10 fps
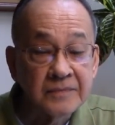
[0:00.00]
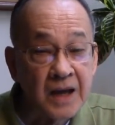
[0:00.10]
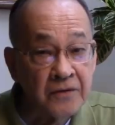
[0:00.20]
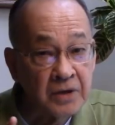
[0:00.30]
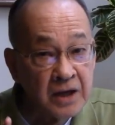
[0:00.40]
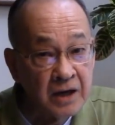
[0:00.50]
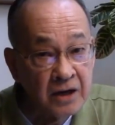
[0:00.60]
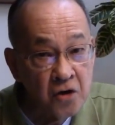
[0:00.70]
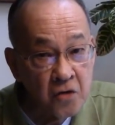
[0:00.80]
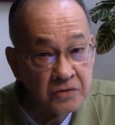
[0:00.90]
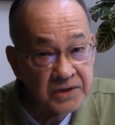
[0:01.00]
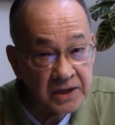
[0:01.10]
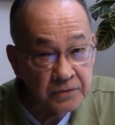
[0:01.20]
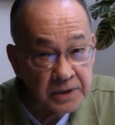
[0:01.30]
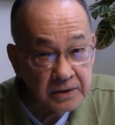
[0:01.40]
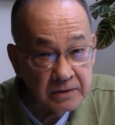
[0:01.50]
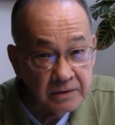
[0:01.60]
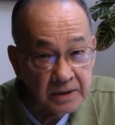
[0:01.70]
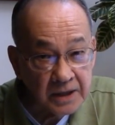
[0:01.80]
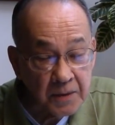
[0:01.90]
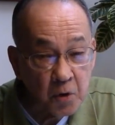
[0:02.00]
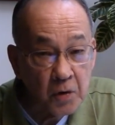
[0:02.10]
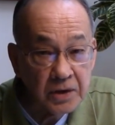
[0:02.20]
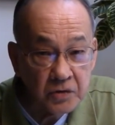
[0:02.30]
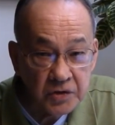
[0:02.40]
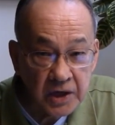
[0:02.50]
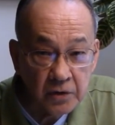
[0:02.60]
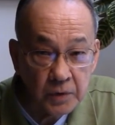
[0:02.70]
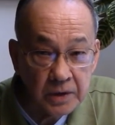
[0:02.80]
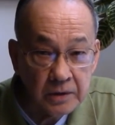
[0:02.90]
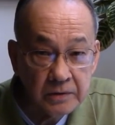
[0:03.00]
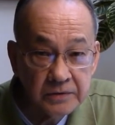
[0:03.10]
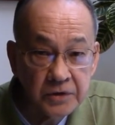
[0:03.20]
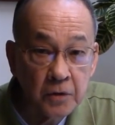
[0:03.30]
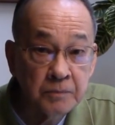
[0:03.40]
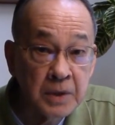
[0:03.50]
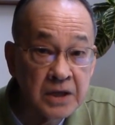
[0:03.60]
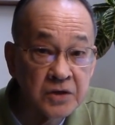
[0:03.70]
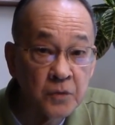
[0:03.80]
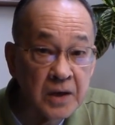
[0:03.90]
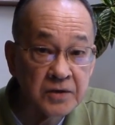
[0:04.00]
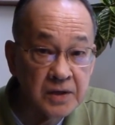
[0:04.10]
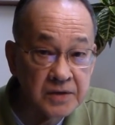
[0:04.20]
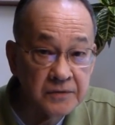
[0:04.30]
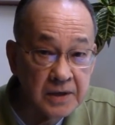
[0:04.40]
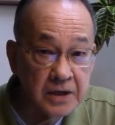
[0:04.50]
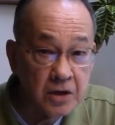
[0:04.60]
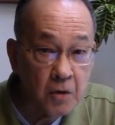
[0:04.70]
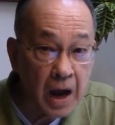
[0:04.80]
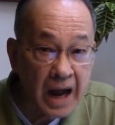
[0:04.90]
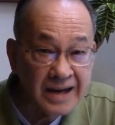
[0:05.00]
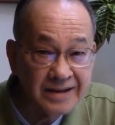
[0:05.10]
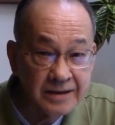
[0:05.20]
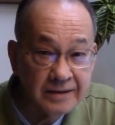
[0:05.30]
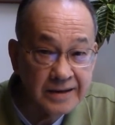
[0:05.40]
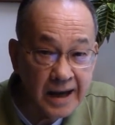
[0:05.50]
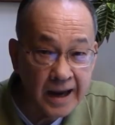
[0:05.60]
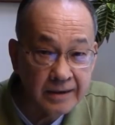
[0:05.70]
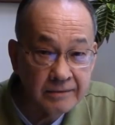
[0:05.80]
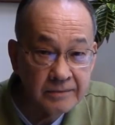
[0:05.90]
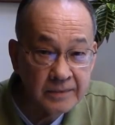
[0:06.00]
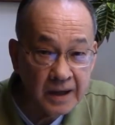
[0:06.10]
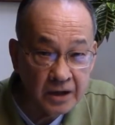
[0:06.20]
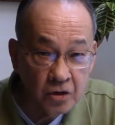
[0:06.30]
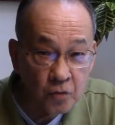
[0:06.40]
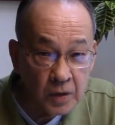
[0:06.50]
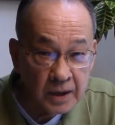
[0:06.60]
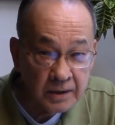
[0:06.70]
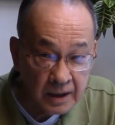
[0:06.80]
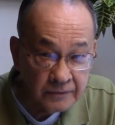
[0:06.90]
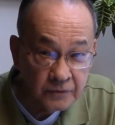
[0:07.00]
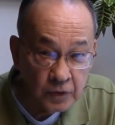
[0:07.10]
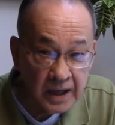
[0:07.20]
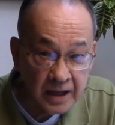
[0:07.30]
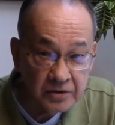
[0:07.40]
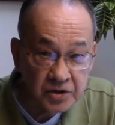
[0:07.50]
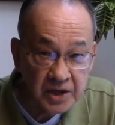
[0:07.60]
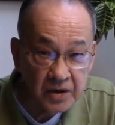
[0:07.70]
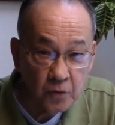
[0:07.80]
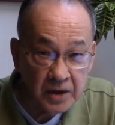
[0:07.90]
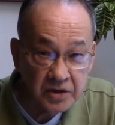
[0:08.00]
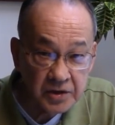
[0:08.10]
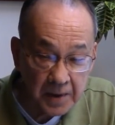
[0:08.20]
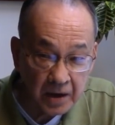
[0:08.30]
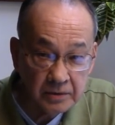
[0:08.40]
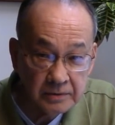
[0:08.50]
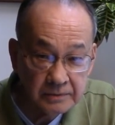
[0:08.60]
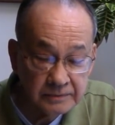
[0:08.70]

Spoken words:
I have a little known secret that I'm going to share with you. So please watch this video until the end and you will fully understand what it's about.